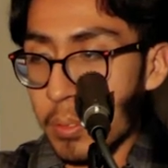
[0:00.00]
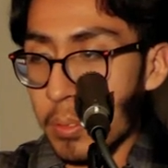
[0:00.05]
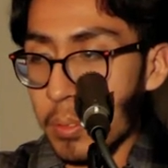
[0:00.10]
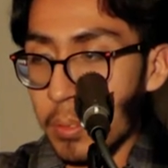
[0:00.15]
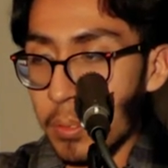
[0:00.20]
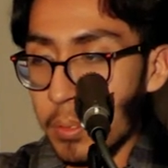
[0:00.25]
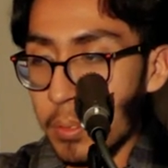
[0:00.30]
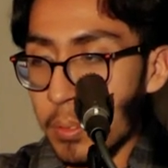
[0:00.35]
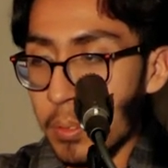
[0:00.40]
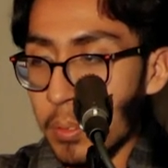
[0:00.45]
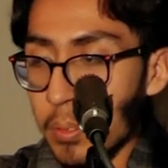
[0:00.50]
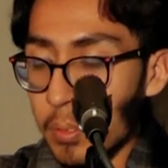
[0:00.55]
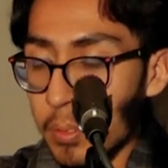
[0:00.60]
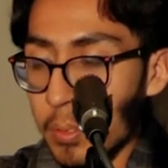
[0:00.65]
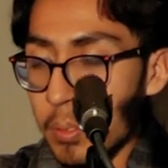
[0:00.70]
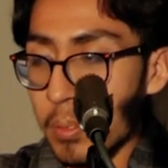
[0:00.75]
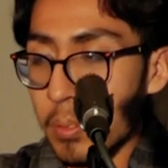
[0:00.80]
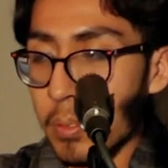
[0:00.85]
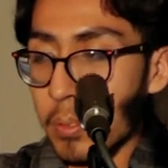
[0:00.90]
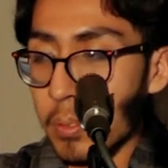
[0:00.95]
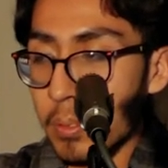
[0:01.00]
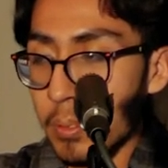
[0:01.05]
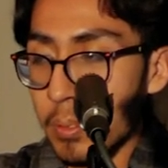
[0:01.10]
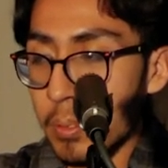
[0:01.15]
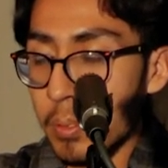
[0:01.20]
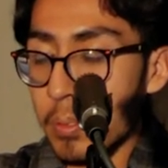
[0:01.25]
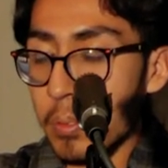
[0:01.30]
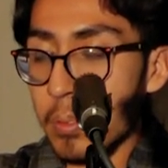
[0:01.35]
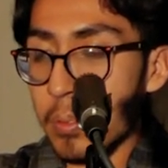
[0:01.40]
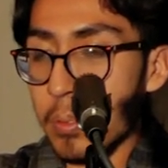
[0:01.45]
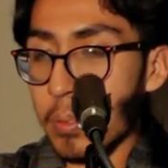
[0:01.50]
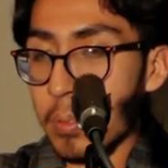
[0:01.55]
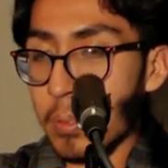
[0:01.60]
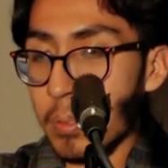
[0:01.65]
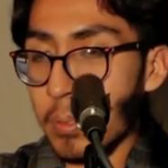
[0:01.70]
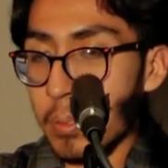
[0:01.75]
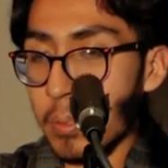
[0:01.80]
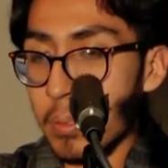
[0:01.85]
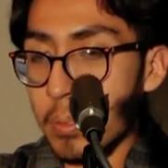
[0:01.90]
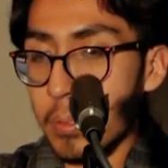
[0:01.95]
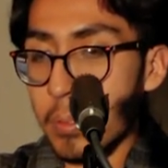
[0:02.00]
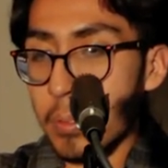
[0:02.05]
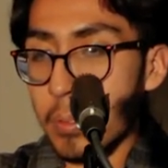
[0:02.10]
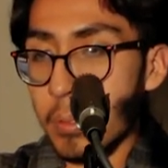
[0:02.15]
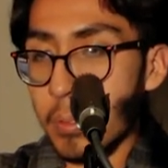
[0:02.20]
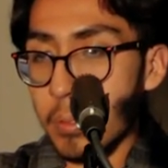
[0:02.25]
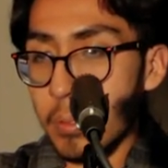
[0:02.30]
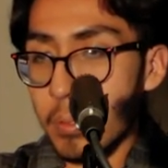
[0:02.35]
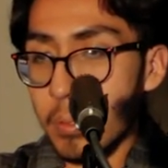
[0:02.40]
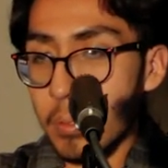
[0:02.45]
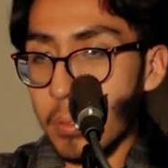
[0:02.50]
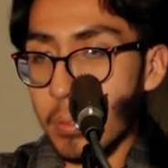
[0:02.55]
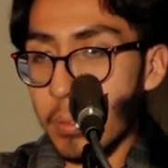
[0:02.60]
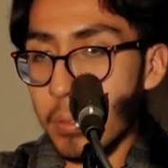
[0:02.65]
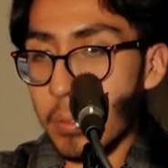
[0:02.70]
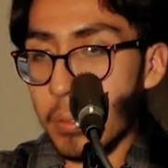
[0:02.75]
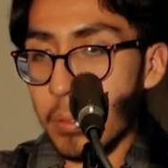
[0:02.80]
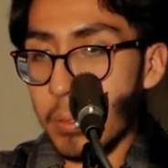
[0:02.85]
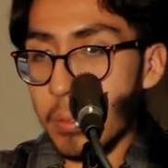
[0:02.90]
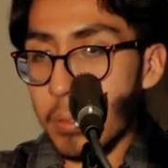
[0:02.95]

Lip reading: [no speech]